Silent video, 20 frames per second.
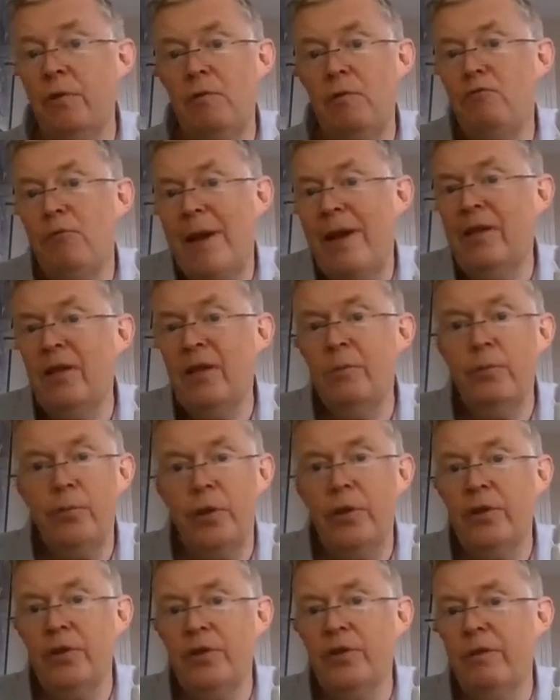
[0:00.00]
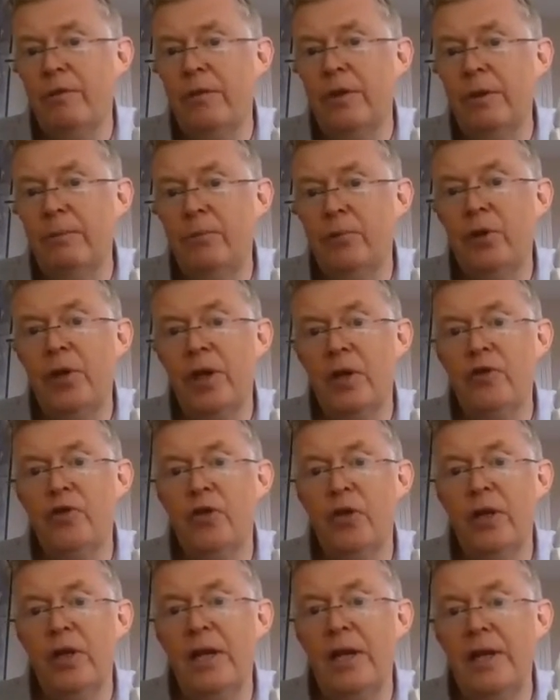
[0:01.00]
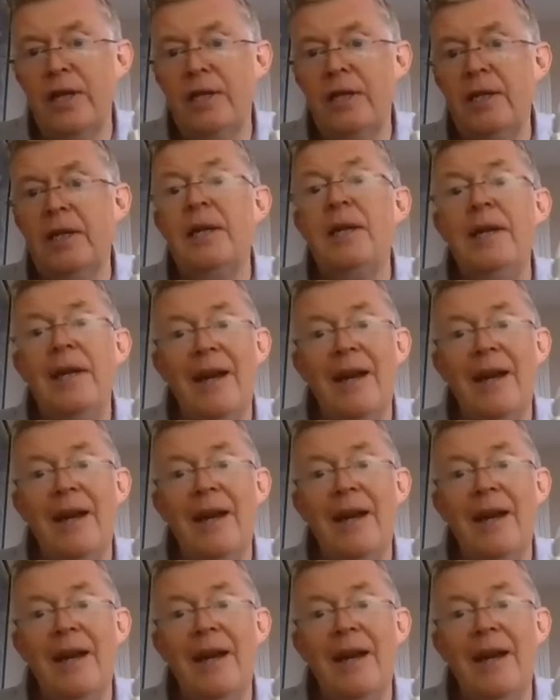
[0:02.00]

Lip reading: random products off the production line,